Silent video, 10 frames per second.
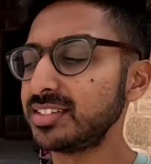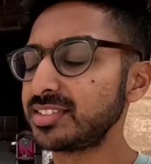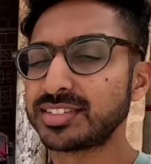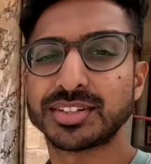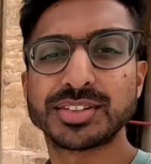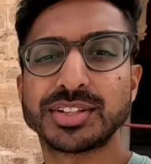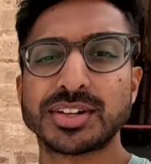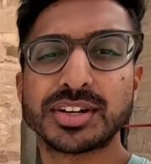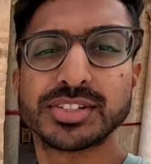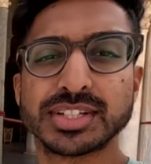and is still the
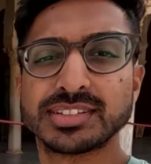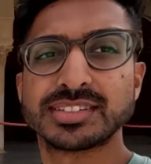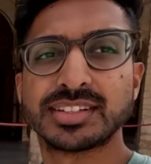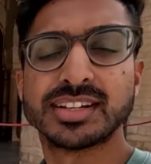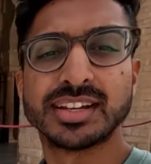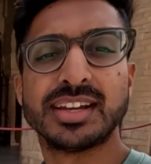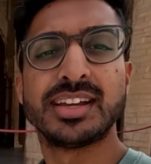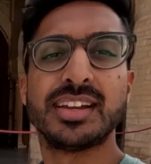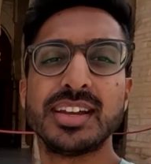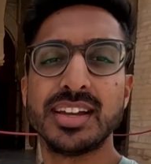largest
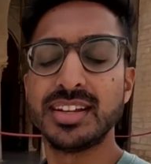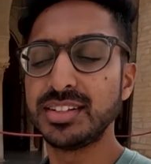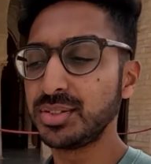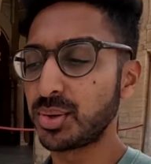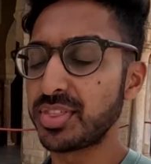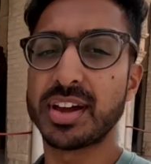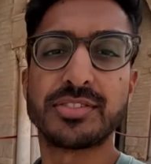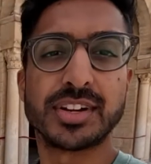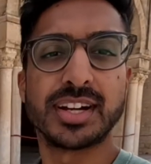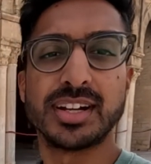in North
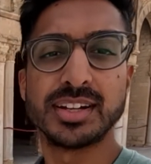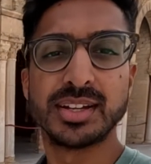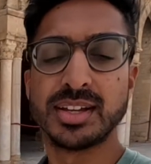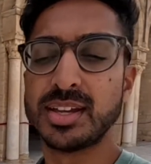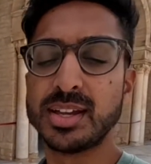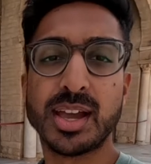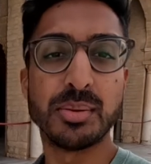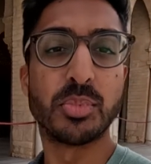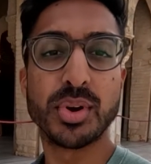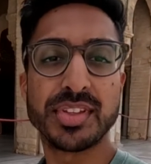Africa. And
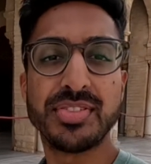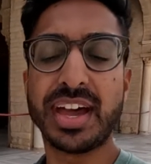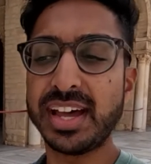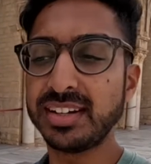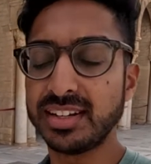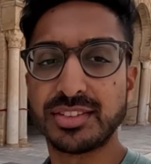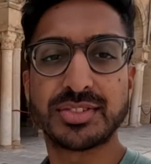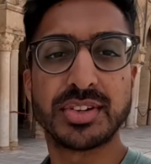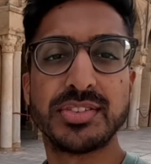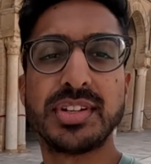more than that, it
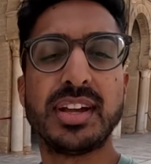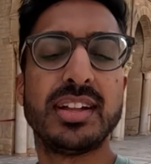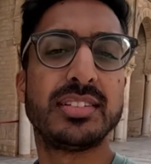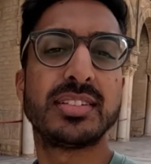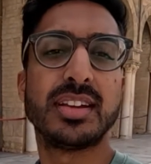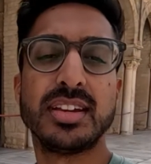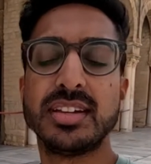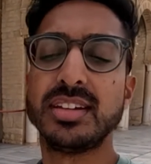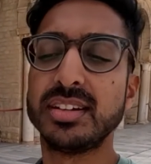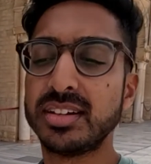served as
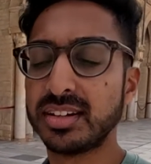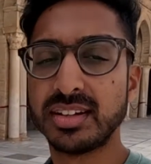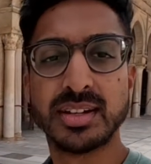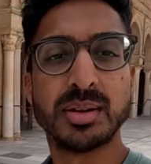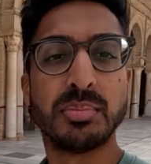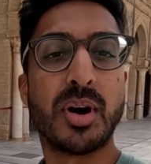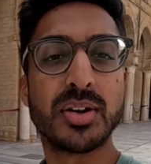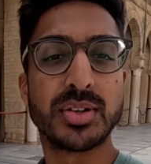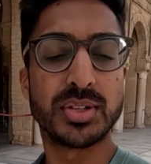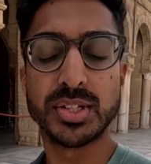a
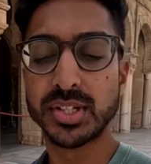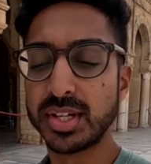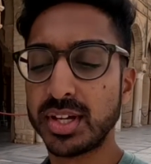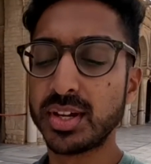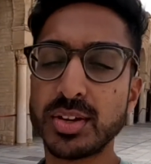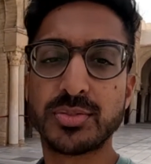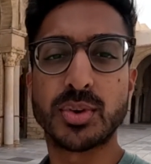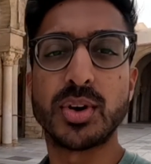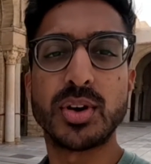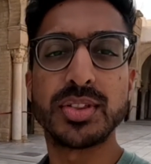model for
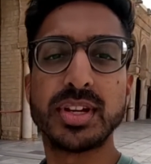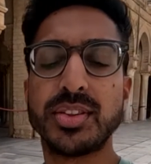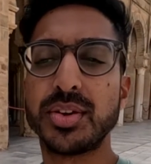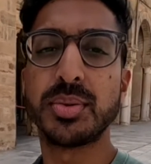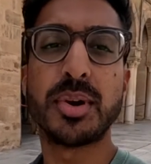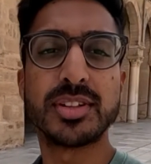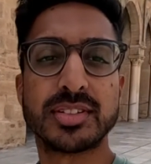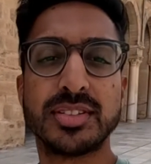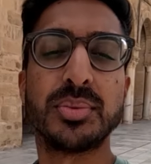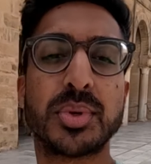all the other mosques
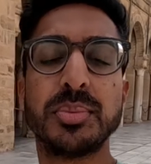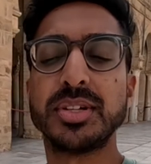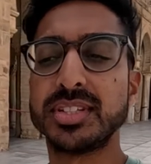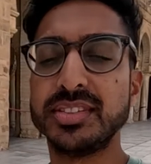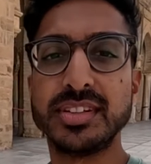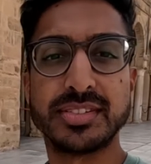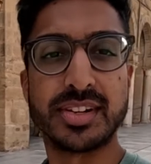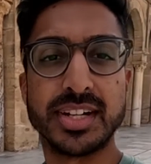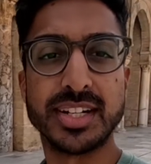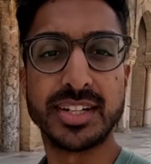that were built in this
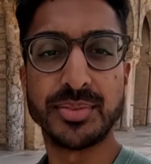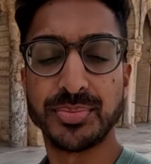area.